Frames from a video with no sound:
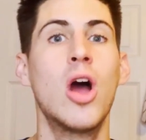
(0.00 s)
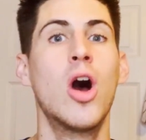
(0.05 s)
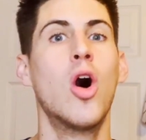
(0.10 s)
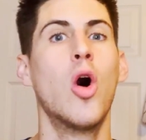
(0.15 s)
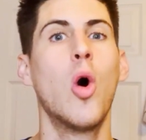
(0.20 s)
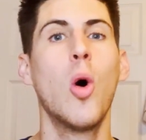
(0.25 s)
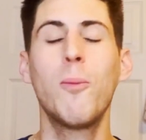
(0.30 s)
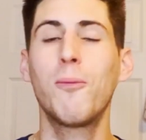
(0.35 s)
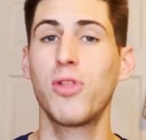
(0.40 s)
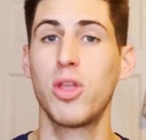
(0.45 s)

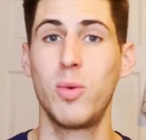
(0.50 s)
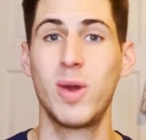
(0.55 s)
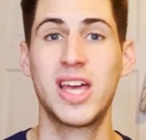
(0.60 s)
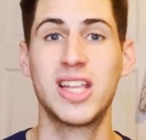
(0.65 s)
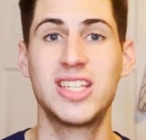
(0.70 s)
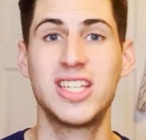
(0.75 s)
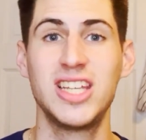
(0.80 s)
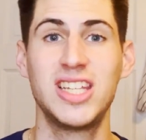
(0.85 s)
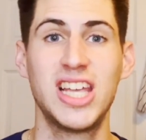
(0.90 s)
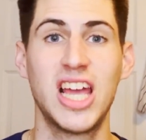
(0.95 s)
Hopefully we could
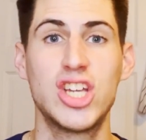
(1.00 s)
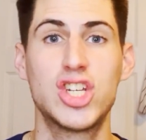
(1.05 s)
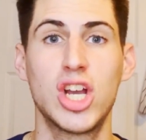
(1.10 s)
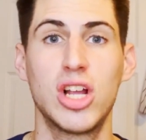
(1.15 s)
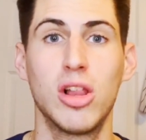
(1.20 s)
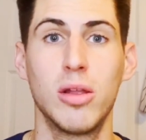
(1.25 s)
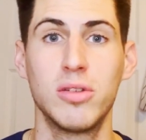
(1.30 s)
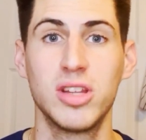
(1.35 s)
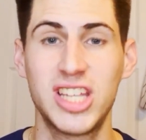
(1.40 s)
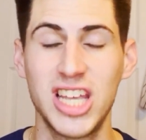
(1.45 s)
see
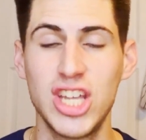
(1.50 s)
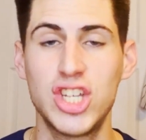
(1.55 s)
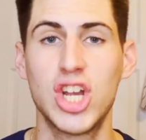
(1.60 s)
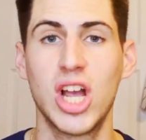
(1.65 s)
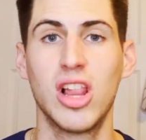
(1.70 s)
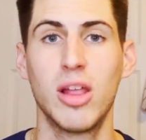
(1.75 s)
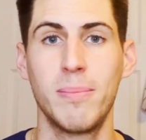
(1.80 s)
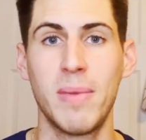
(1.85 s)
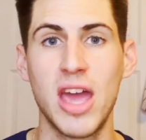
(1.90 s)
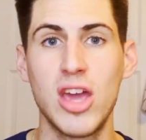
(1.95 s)
DJ
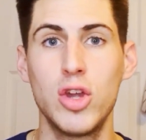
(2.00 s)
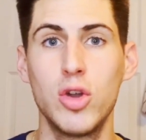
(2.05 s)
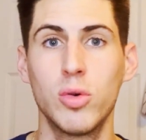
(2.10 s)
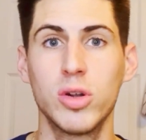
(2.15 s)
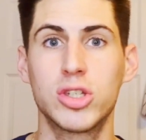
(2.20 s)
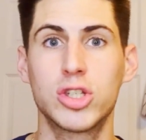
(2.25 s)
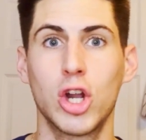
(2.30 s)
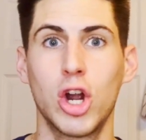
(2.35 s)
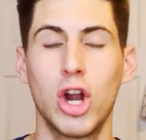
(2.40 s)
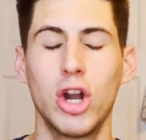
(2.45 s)
LeMahieu
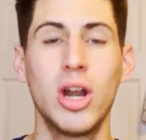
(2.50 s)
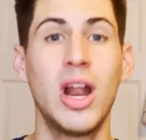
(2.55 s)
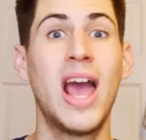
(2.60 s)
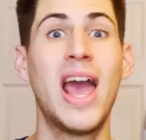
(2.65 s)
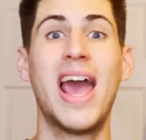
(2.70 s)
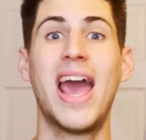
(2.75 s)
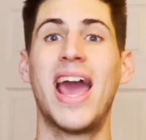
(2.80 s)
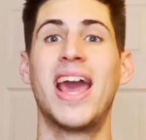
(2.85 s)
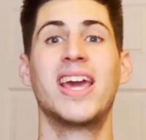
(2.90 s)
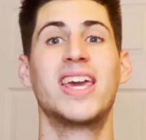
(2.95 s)
return.
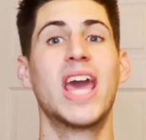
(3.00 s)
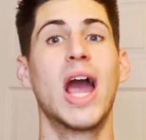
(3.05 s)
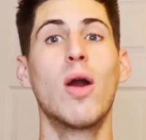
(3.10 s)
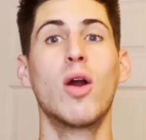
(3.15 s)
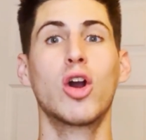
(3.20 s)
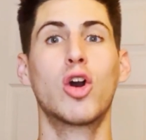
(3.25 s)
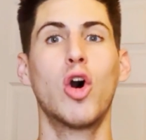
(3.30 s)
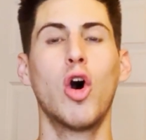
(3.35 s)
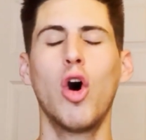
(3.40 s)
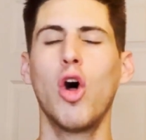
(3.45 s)
And
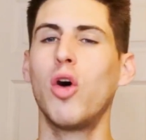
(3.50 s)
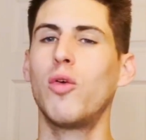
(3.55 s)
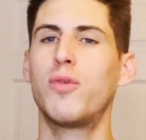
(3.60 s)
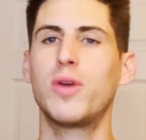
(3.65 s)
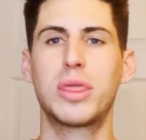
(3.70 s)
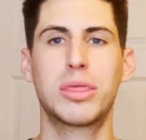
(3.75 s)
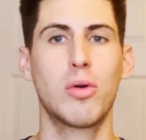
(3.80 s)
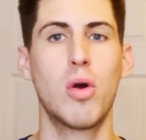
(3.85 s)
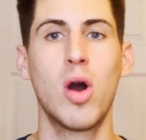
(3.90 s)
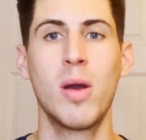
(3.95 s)
Garrett Cole, if we
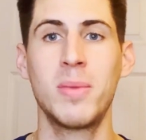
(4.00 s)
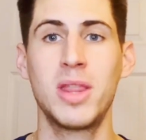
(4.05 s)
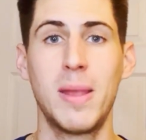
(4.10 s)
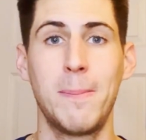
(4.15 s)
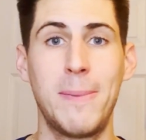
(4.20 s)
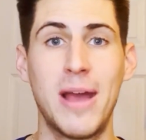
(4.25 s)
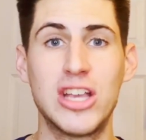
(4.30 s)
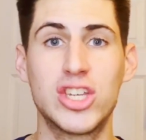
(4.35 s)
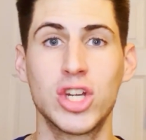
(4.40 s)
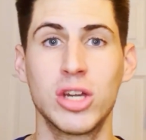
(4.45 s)
throw him in the
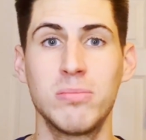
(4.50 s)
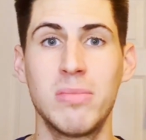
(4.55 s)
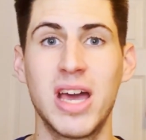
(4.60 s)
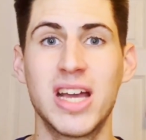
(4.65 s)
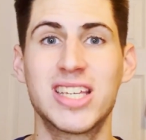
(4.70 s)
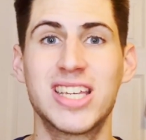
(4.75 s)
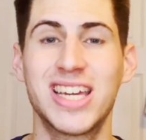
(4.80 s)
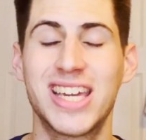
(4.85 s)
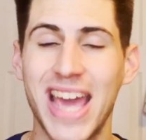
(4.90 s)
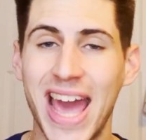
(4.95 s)
pitching
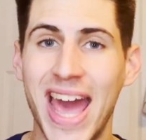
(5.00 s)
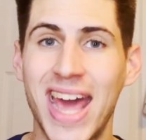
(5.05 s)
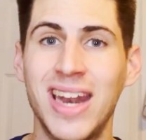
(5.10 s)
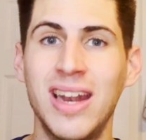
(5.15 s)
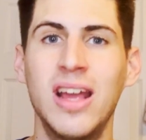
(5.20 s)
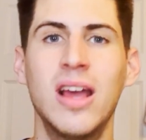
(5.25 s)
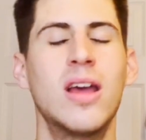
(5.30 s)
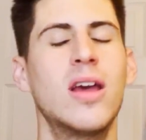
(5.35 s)
mix again,